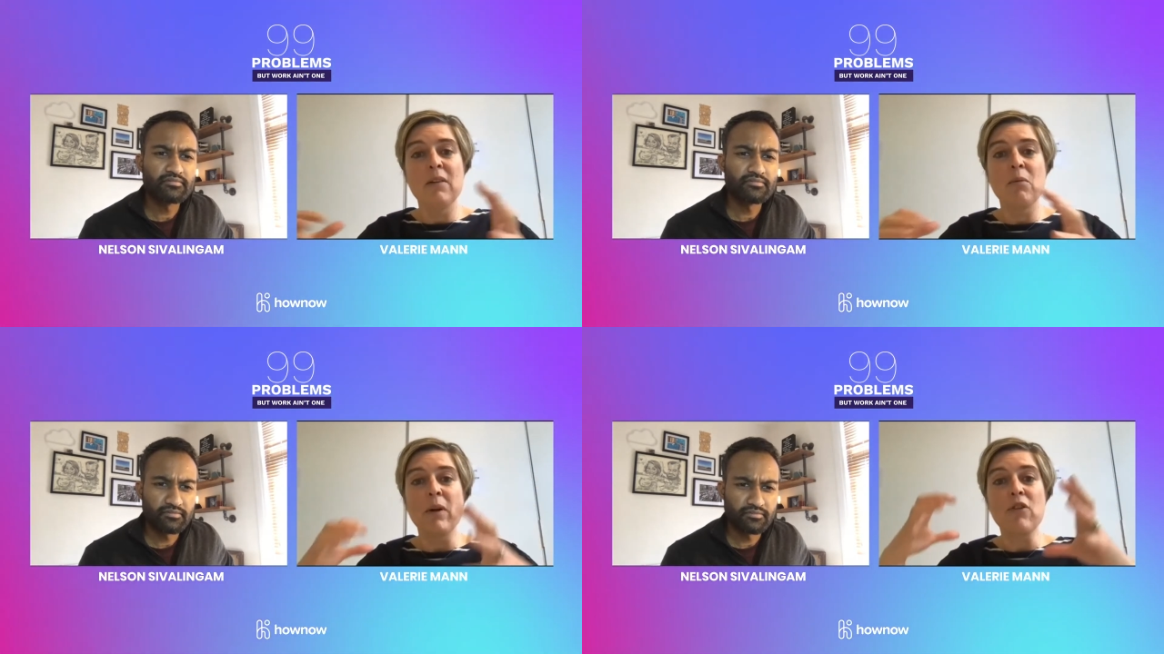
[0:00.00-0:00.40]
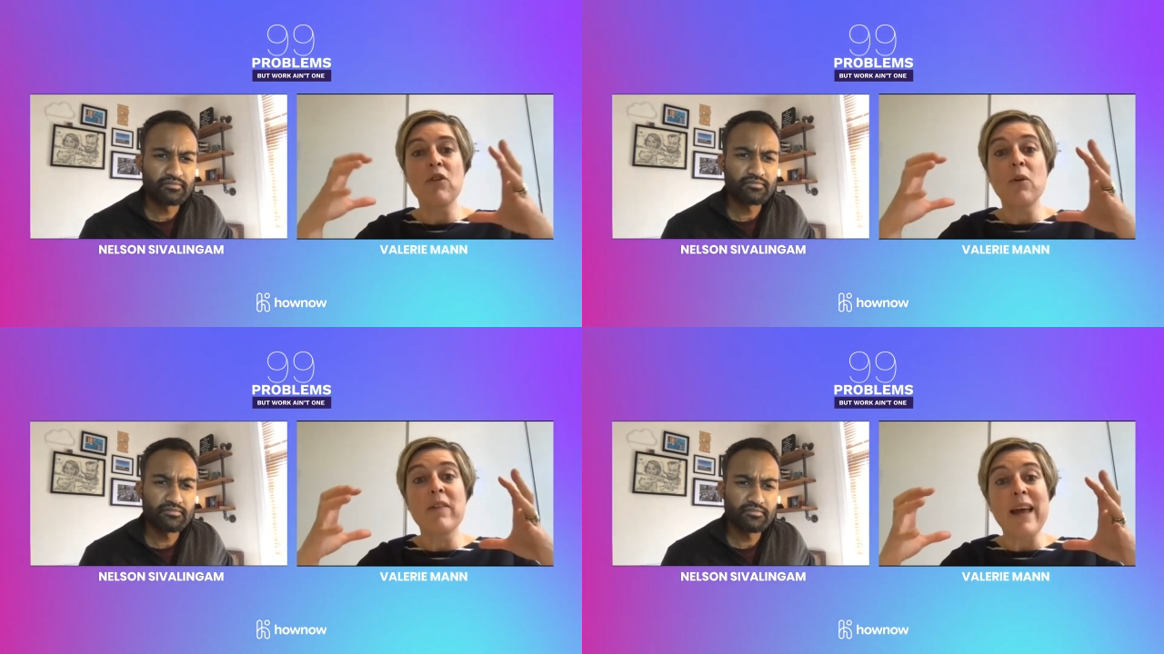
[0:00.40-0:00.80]
Speaker 1: which
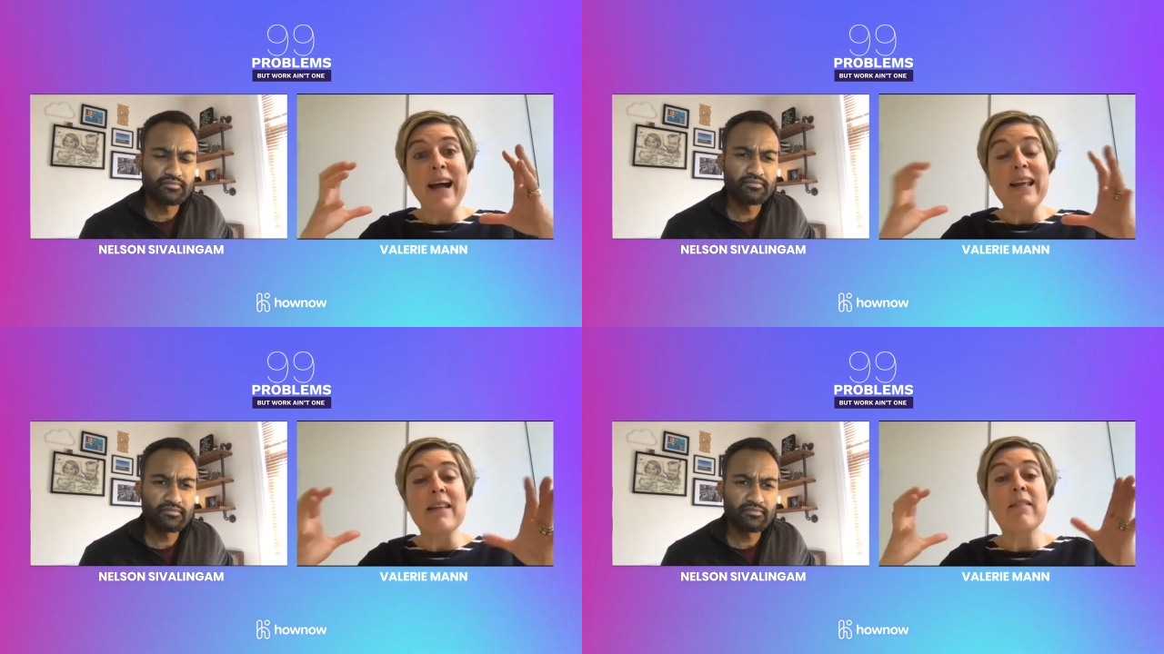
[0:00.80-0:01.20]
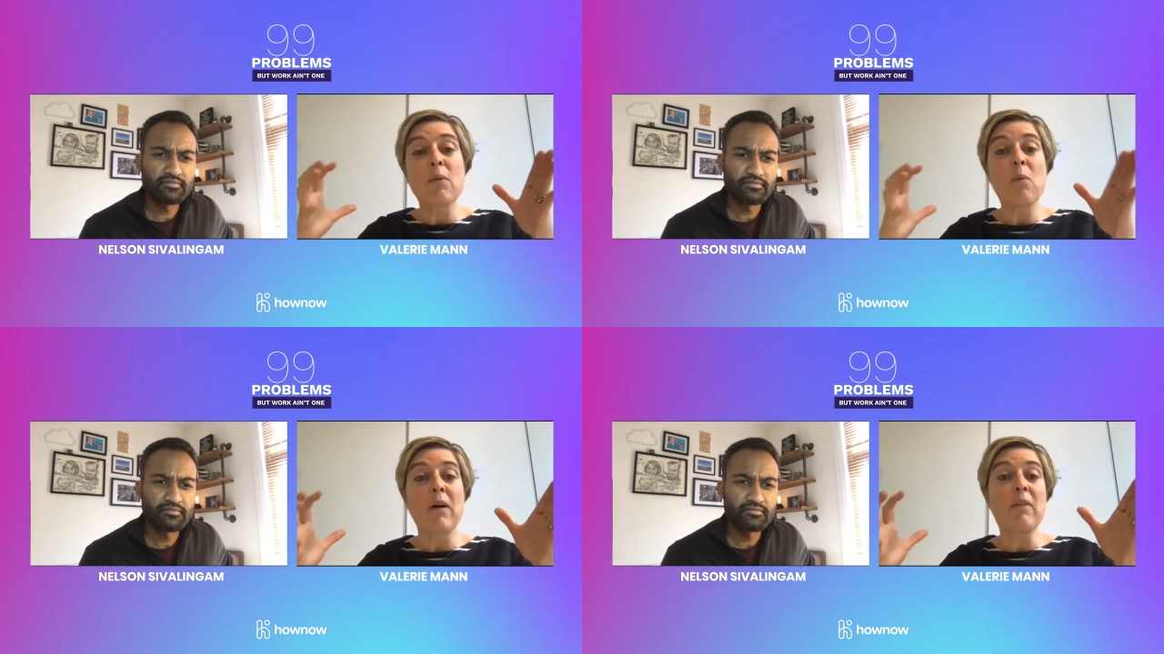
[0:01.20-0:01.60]
you, that is the
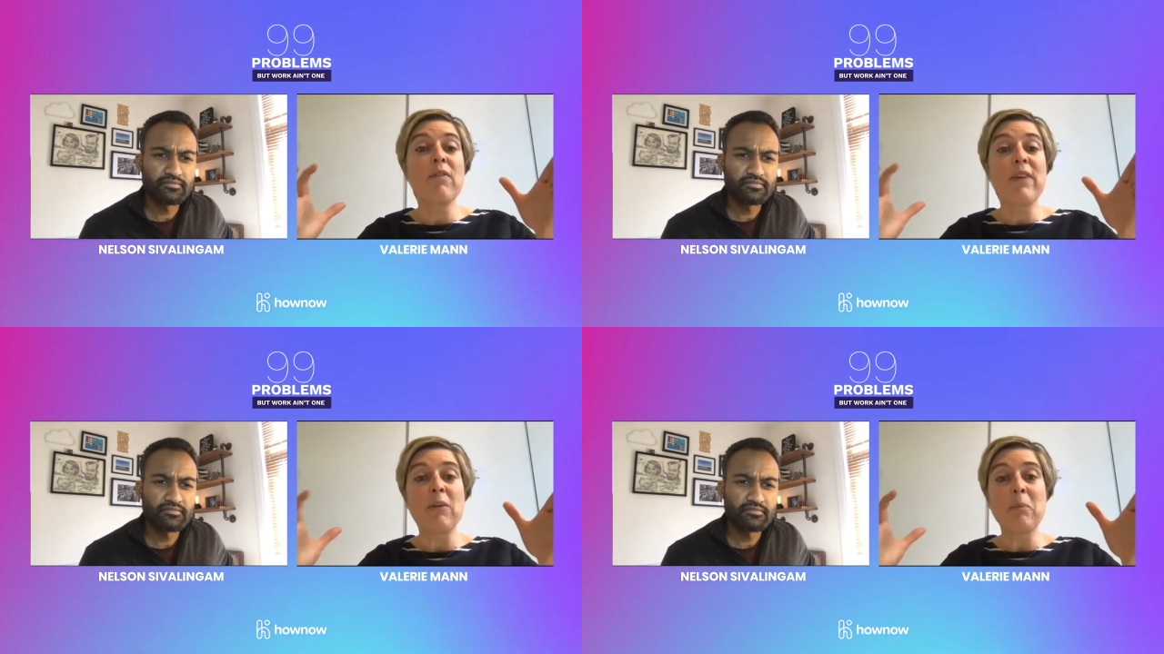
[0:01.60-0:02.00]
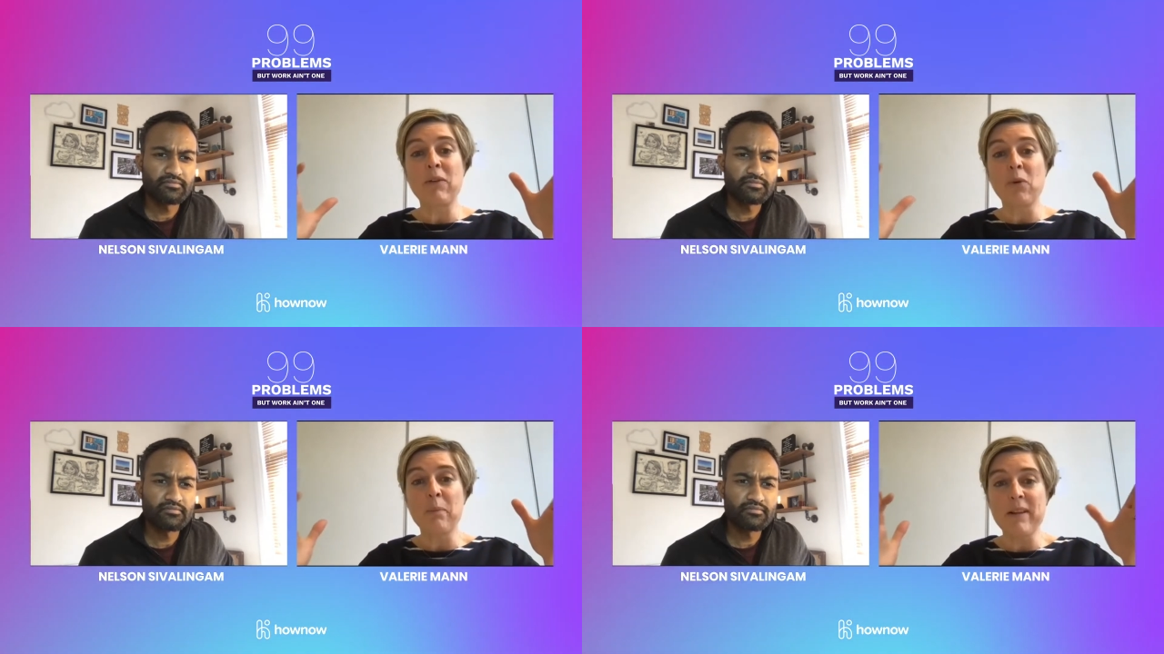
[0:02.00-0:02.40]
one
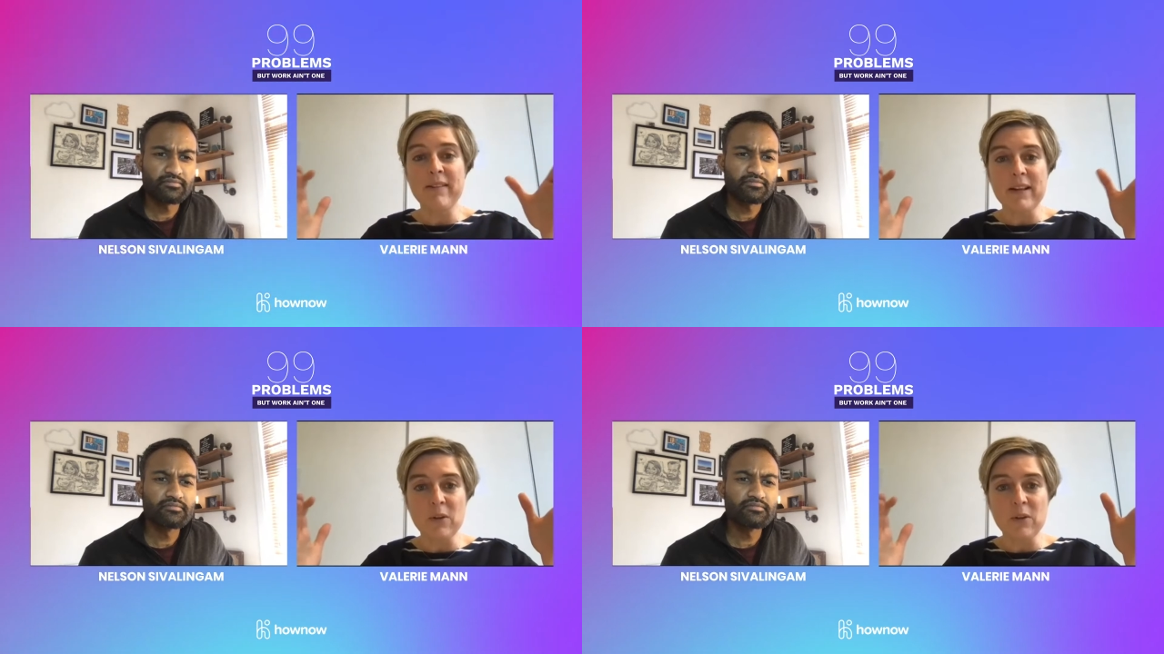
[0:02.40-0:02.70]
fundamental piece that you